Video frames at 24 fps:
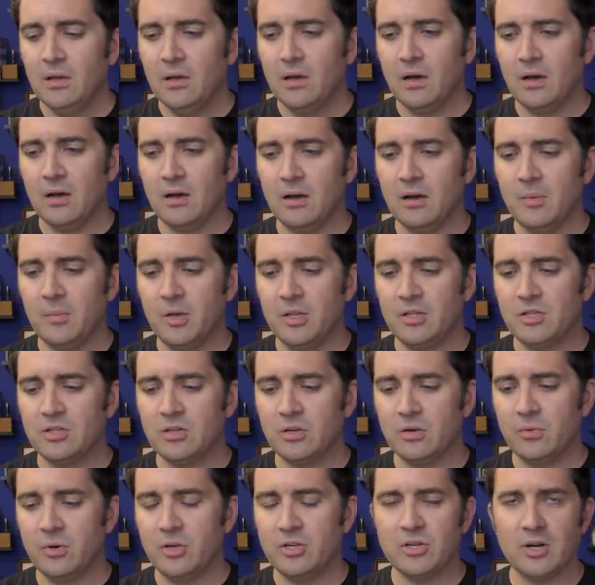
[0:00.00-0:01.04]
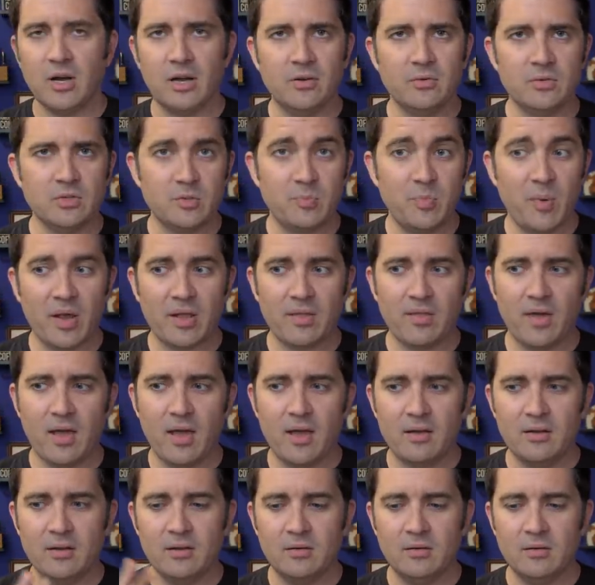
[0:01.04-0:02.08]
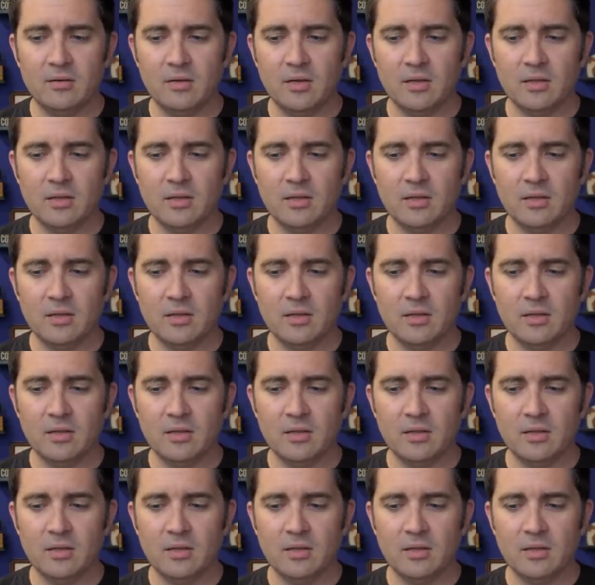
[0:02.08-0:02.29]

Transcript: Um, and so we try to inspect that and,